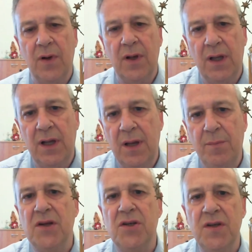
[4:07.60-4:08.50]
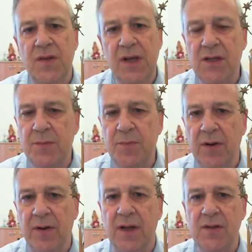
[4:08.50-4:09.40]
he mentions the
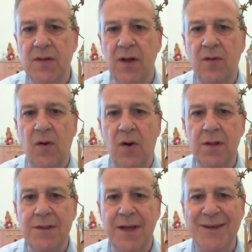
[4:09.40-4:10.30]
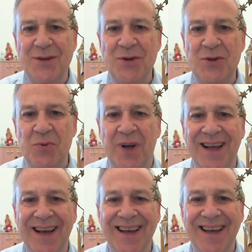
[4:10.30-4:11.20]
experience. Of course, as
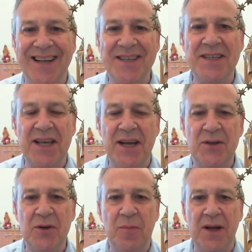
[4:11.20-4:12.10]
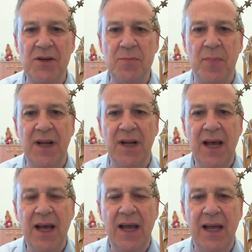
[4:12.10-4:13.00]
usual, he doesn't say too much,
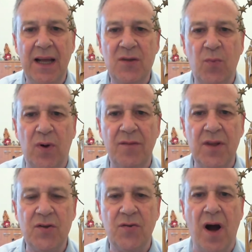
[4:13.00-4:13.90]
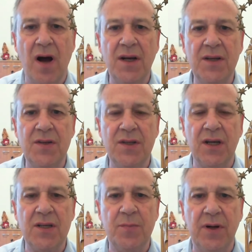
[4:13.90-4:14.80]
but it's one of the strongest
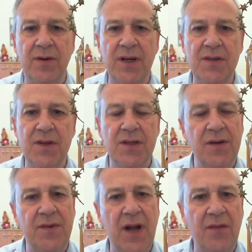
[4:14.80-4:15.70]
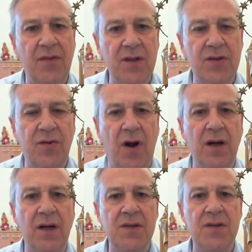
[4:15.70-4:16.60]
experiences, if not the
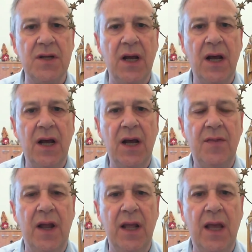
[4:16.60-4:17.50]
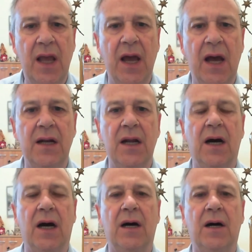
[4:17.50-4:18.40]
strongest, that he had
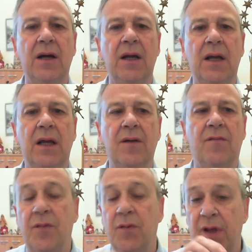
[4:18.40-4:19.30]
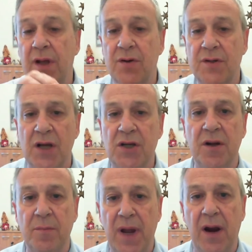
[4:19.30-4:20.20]
through the intercession
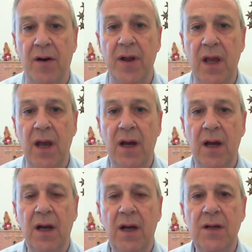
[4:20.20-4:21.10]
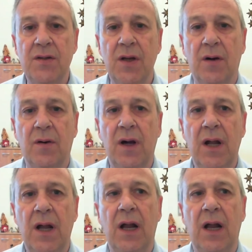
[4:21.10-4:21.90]
of Mary. So